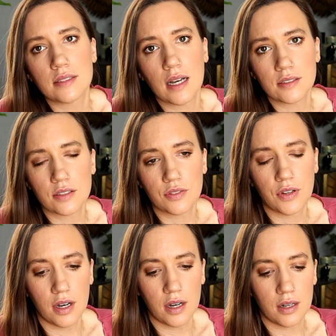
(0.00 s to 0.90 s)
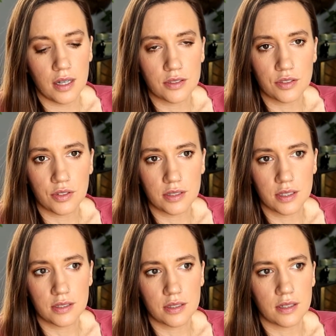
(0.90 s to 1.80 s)
signs of insulin
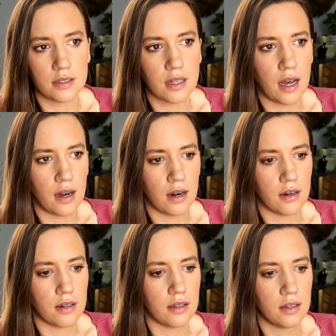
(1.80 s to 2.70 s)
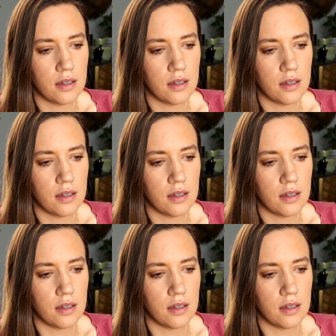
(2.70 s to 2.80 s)
resistant are